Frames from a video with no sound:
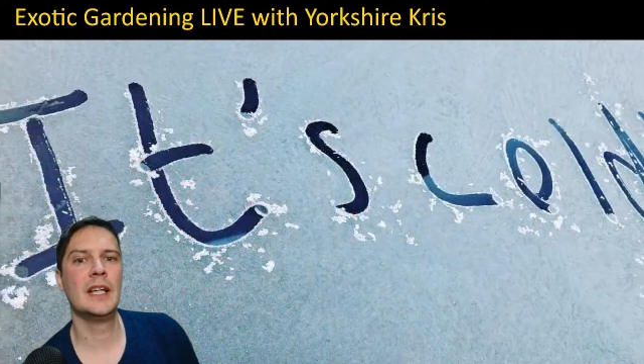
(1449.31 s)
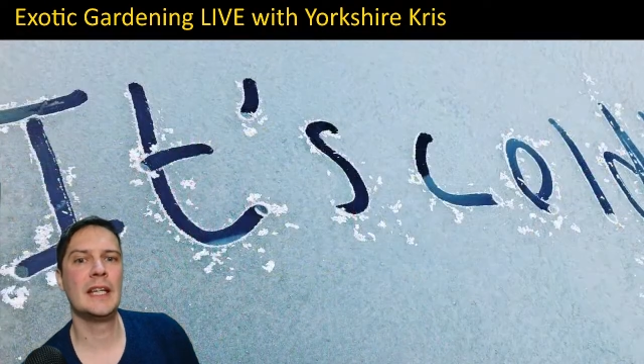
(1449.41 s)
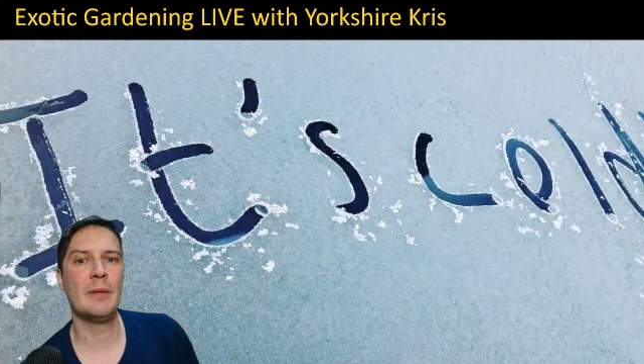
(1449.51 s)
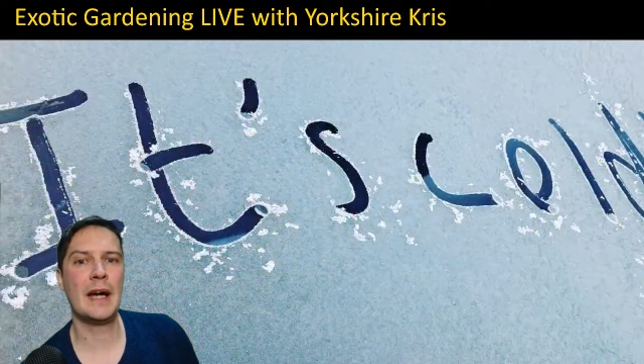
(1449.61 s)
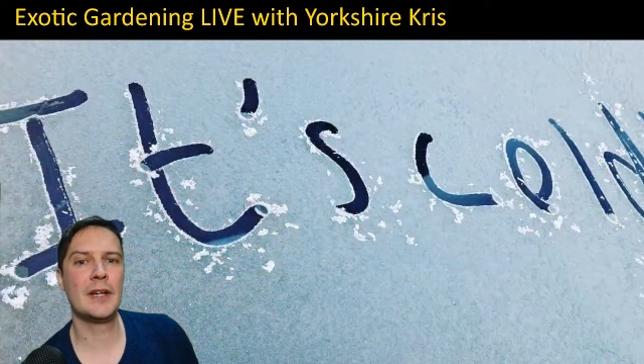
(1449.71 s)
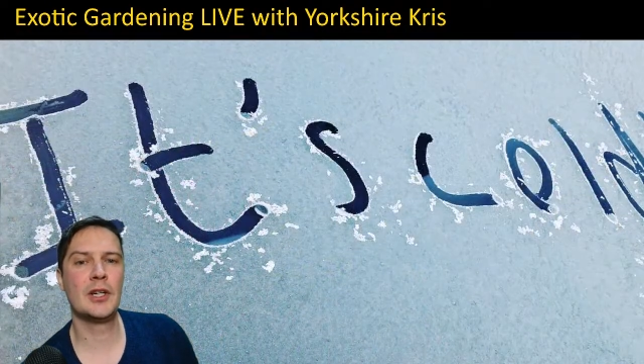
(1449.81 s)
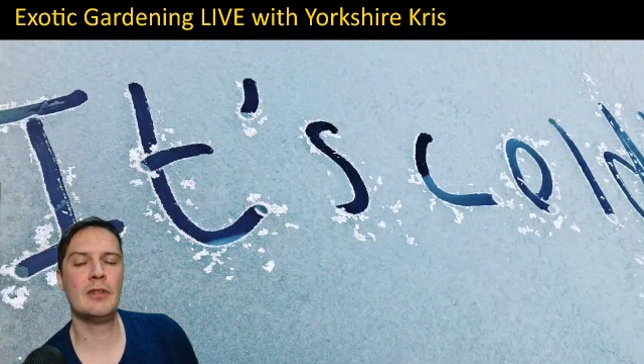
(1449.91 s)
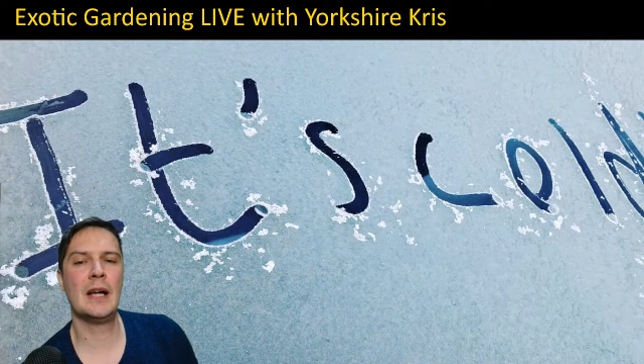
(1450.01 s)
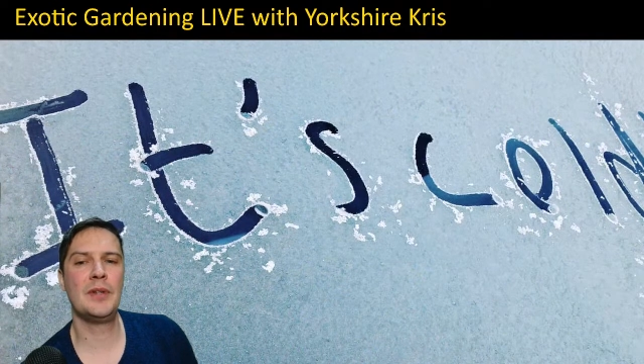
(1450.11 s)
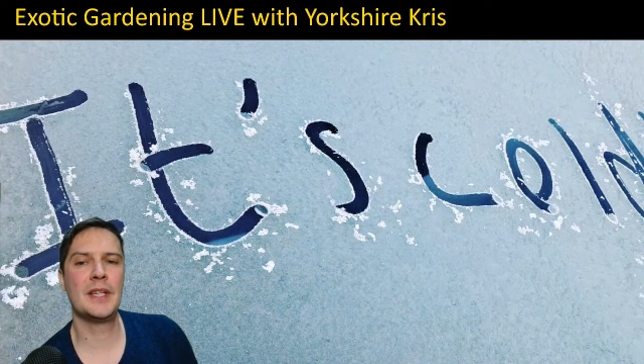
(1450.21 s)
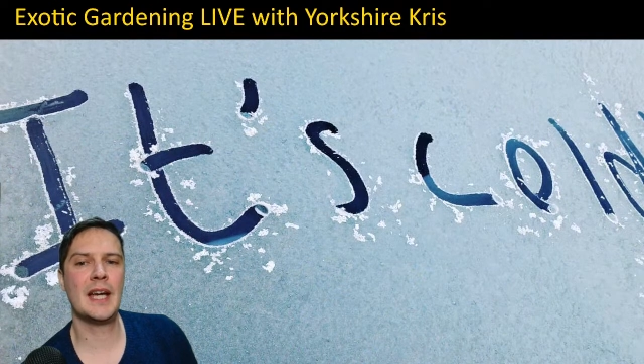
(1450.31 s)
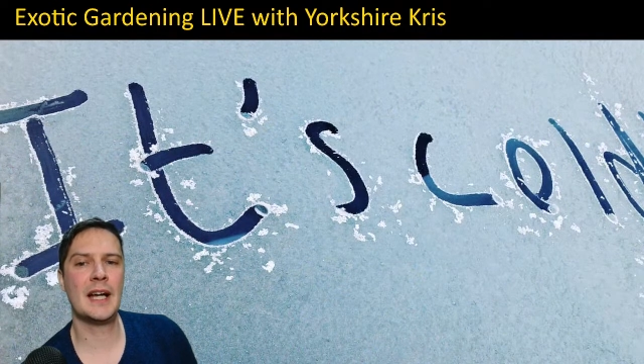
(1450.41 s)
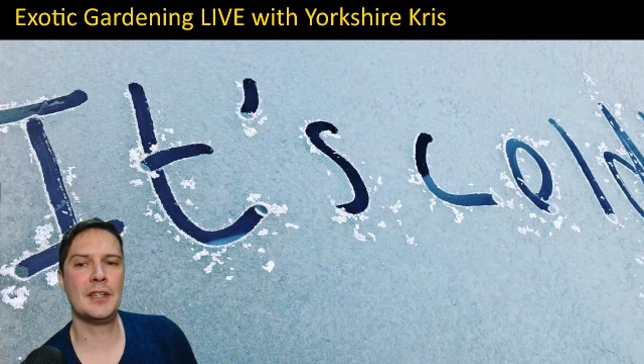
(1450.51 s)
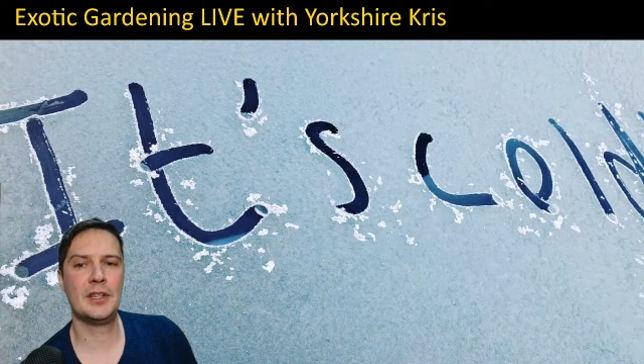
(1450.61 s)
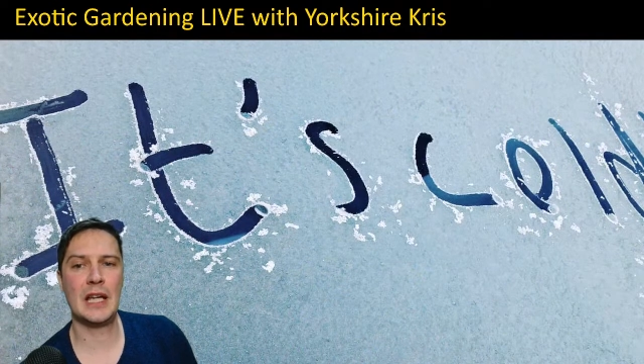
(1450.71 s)
You might go around your
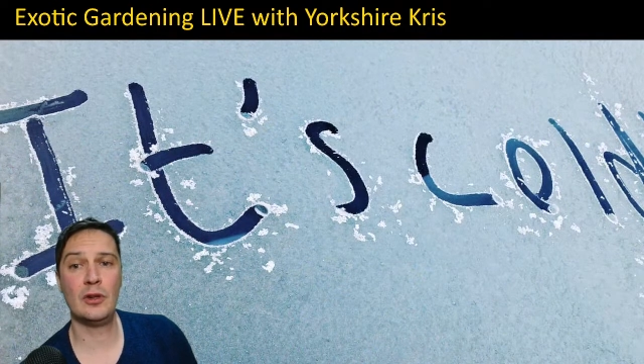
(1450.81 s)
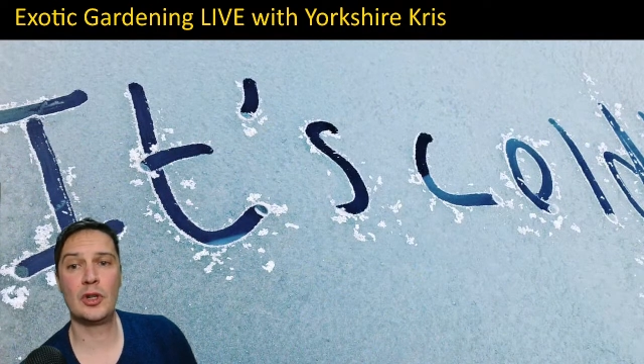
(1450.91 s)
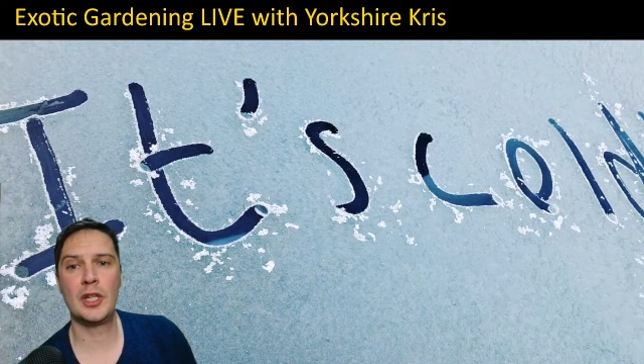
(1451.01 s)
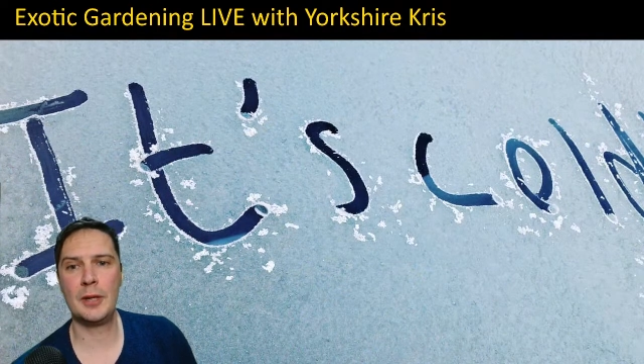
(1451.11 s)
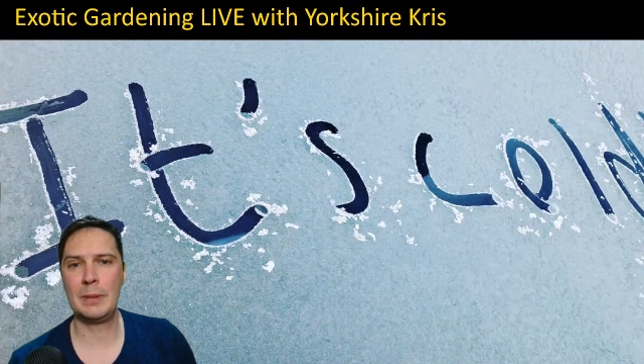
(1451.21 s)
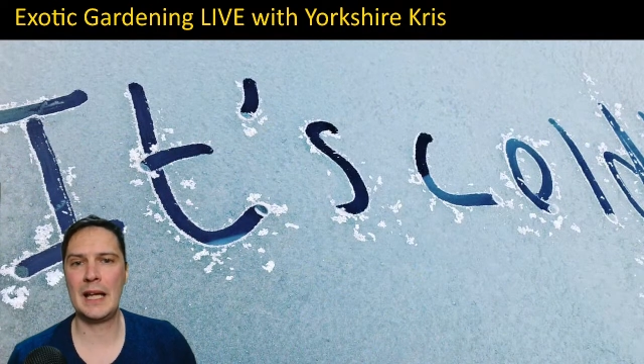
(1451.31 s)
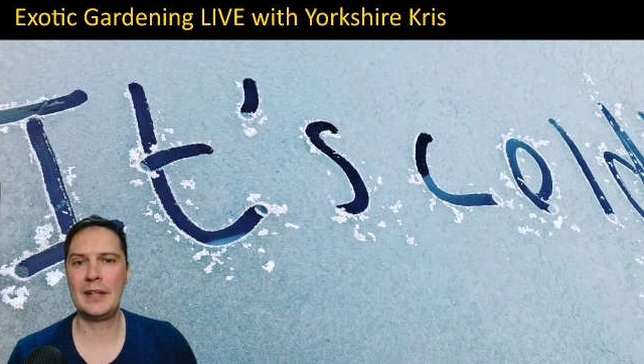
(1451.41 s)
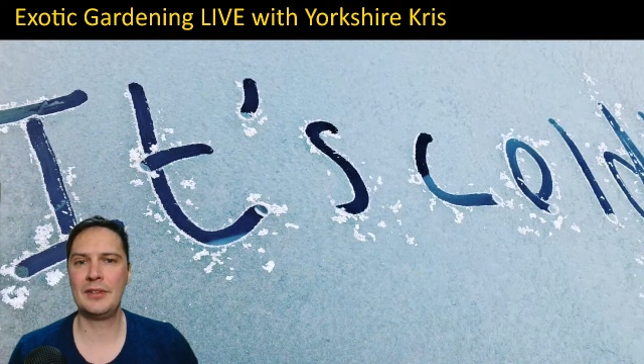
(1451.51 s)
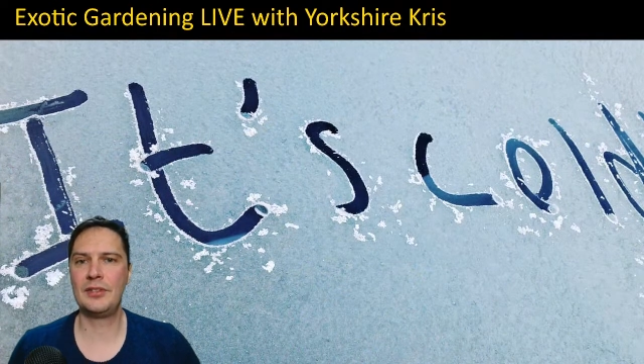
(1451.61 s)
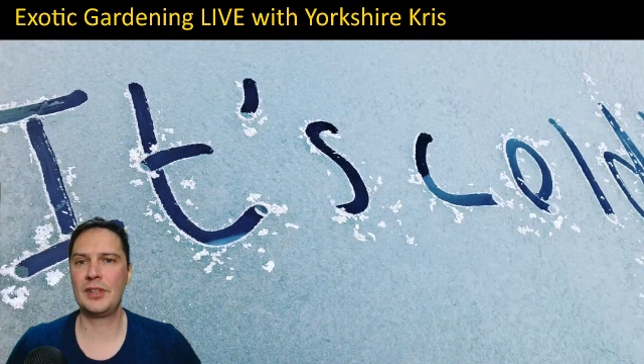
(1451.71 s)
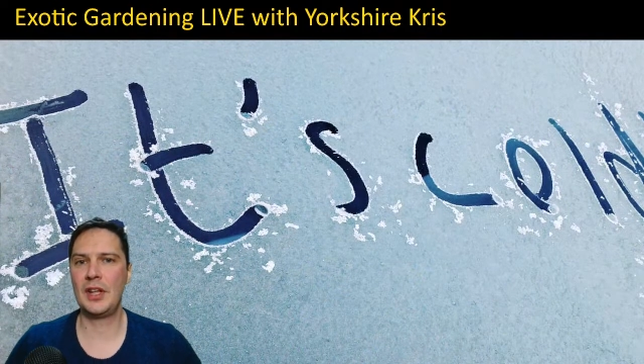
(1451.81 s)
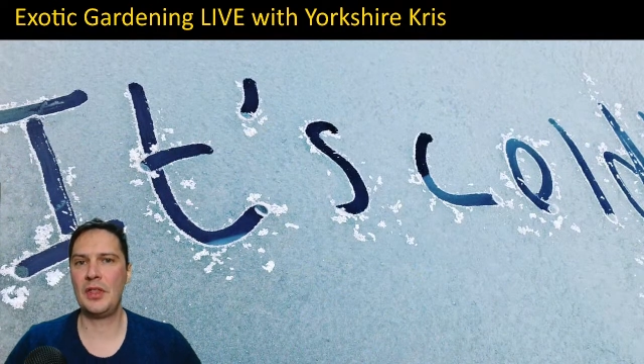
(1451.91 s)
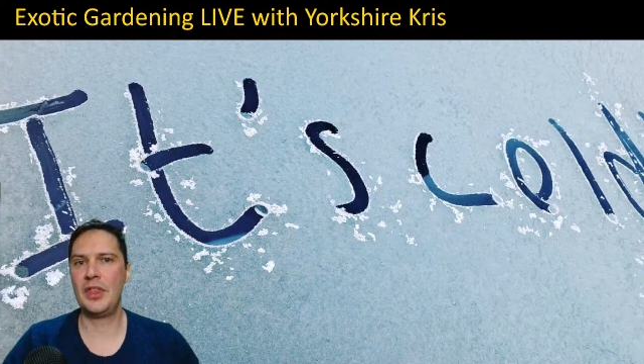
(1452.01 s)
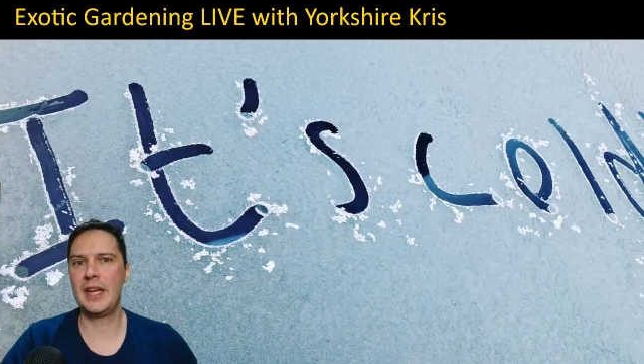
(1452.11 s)
garden and look at your plants and